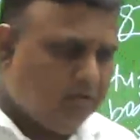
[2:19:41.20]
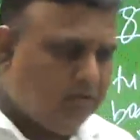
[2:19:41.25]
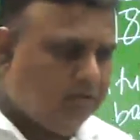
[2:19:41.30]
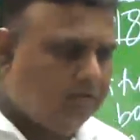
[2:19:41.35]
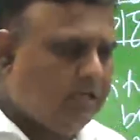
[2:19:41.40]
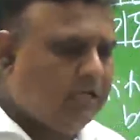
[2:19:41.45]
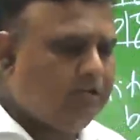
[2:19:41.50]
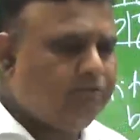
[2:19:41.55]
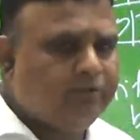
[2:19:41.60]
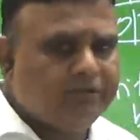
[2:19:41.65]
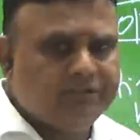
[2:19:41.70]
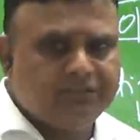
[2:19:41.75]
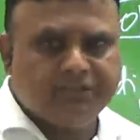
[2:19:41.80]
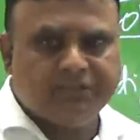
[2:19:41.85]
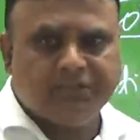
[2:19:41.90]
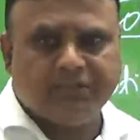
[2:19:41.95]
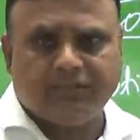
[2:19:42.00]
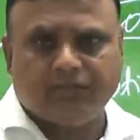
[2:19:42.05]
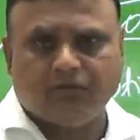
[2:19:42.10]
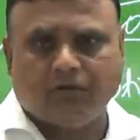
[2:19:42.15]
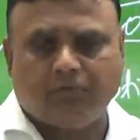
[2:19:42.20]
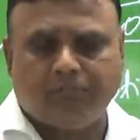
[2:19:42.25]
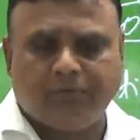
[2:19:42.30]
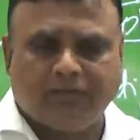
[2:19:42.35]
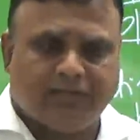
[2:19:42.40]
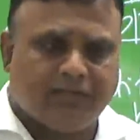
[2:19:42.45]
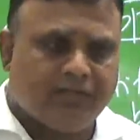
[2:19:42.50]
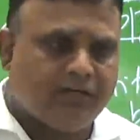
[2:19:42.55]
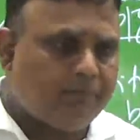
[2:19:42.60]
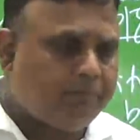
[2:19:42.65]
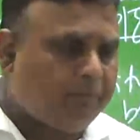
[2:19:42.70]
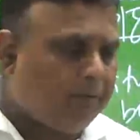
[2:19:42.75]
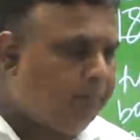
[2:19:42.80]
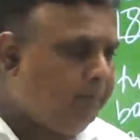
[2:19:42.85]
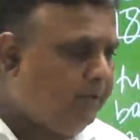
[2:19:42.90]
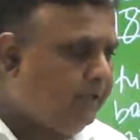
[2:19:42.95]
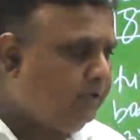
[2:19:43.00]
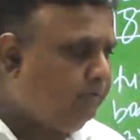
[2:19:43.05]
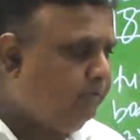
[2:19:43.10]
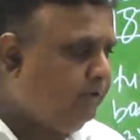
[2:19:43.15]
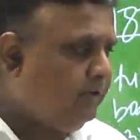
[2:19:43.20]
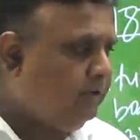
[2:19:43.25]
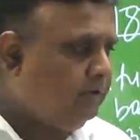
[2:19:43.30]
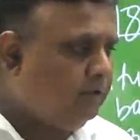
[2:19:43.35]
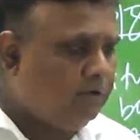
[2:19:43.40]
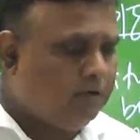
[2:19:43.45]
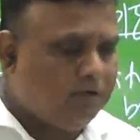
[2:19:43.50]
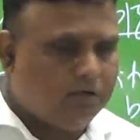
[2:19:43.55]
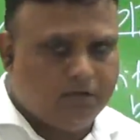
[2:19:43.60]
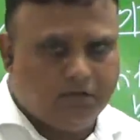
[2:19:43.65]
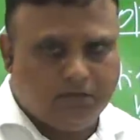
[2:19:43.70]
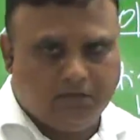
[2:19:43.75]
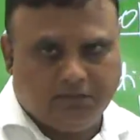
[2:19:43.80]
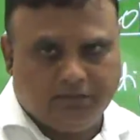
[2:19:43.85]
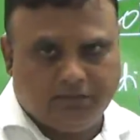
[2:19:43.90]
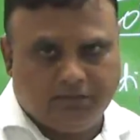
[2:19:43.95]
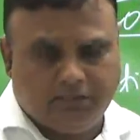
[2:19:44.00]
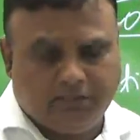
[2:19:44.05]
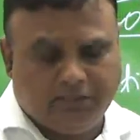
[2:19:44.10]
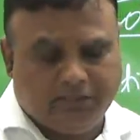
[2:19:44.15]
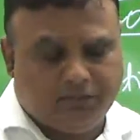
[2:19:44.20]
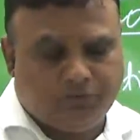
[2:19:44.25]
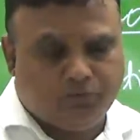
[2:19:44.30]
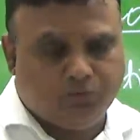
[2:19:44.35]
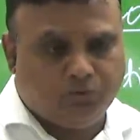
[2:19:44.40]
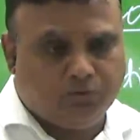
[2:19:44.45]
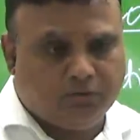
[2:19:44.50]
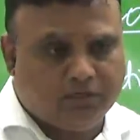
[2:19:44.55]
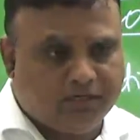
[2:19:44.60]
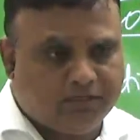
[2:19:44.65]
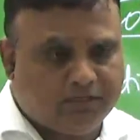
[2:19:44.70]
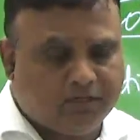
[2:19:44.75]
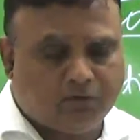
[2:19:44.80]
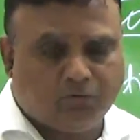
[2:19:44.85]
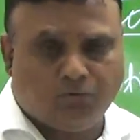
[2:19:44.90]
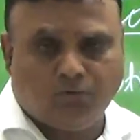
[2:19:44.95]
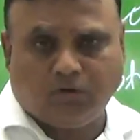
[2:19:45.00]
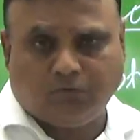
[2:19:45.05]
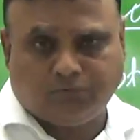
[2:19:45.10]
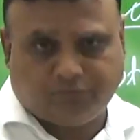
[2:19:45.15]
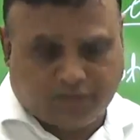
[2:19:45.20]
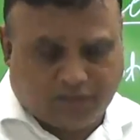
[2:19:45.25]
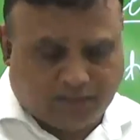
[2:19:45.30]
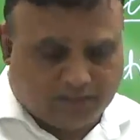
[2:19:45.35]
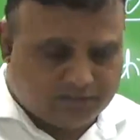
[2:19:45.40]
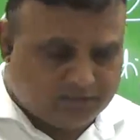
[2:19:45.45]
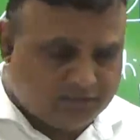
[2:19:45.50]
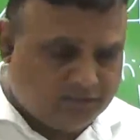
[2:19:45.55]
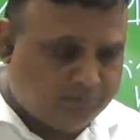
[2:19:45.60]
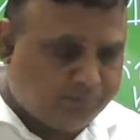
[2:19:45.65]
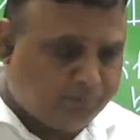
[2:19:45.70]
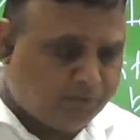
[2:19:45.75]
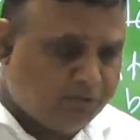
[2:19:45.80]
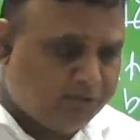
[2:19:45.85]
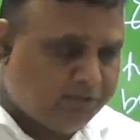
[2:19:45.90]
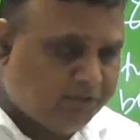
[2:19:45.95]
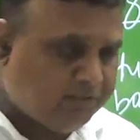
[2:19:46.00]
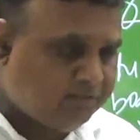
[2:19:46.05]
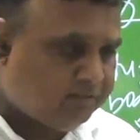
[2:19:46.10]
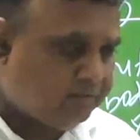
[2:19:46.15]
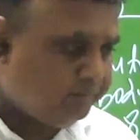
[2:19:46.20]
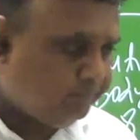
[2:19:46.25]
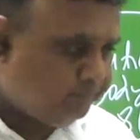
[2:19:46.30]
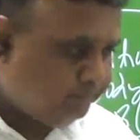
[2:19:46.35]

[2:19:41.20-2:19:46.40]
divulging it or making it public will lead to greater role of caste in politics.